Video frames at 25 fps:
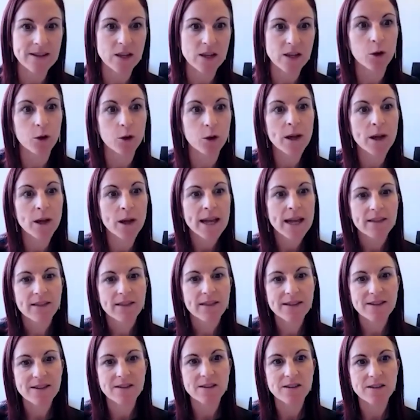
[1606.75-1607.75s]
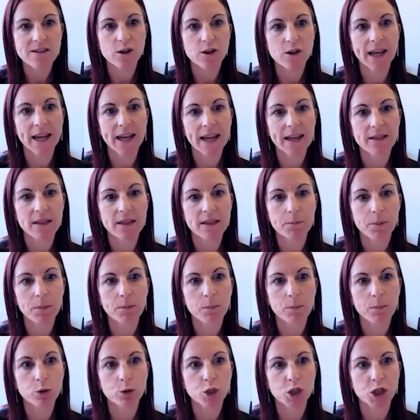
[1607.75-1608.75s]
So this is looking at the
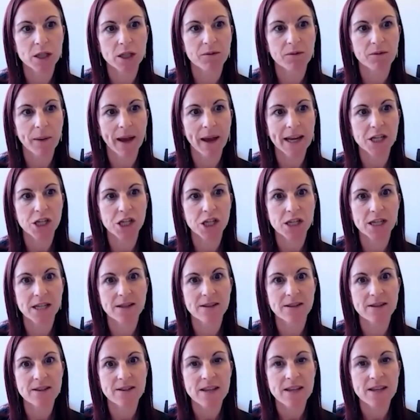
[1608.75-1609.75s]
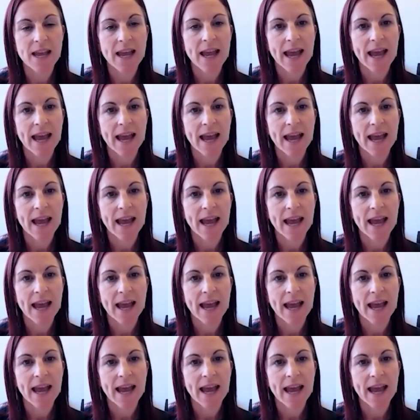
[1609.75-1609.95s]
proportion of patients